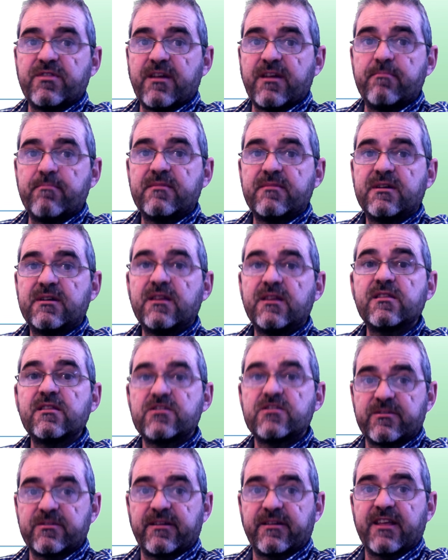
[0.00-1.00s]
them in the
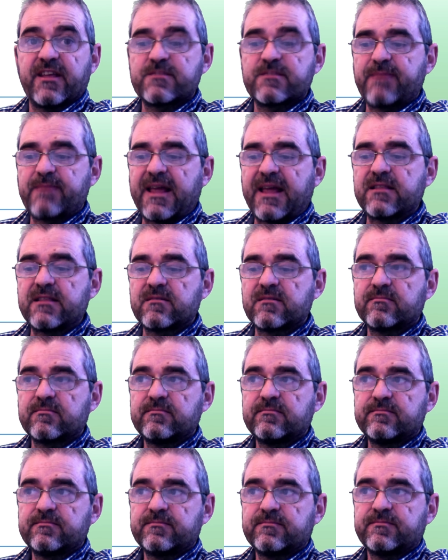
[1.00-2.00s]
generalized plant.
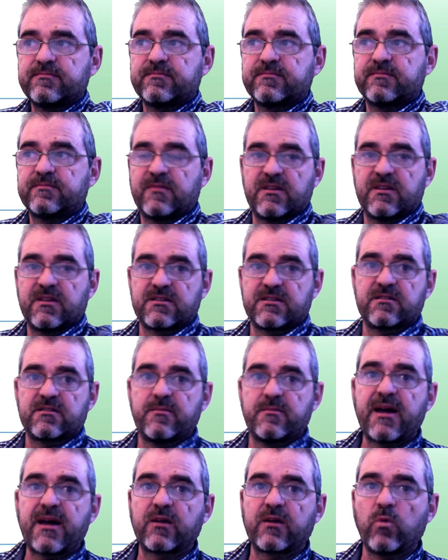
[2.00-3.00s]
This is
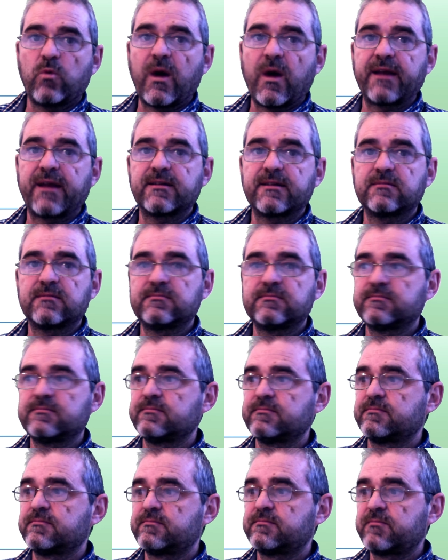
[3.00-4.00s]
remark 1.
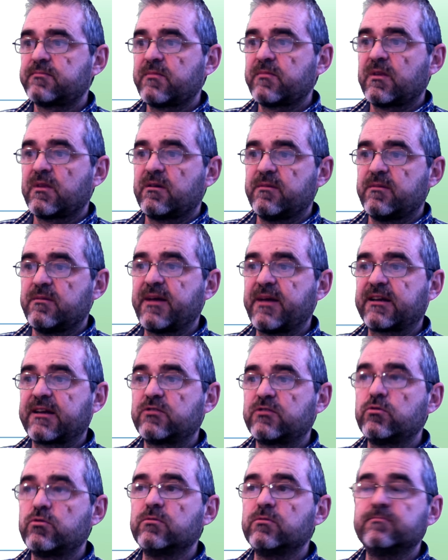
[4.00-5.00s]
Remark
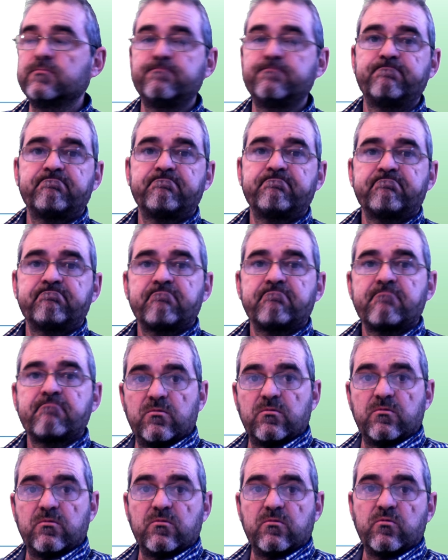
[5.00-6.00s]
2,
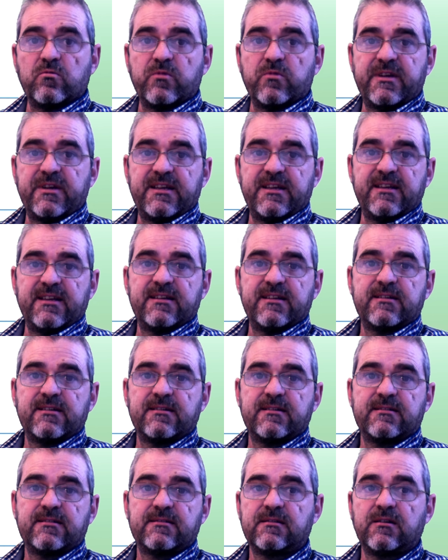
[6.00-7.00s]
we
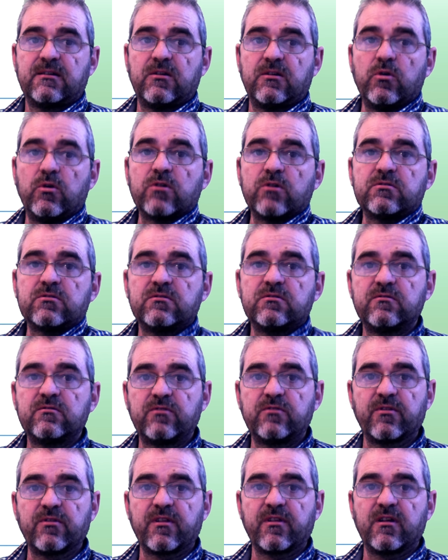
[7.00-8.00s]
looked
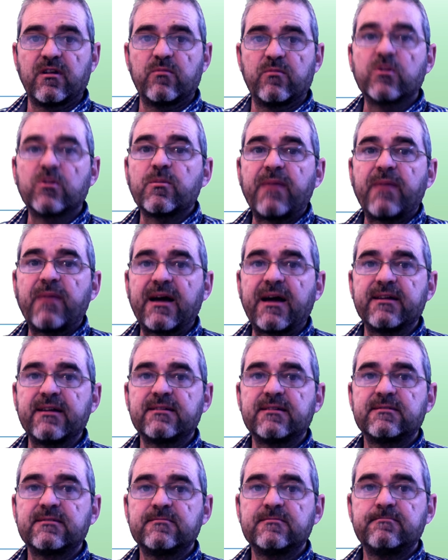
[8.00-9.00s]
for the multiplier
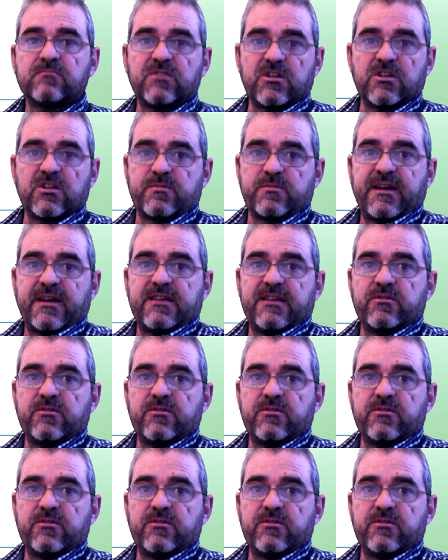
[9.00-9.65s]
just by,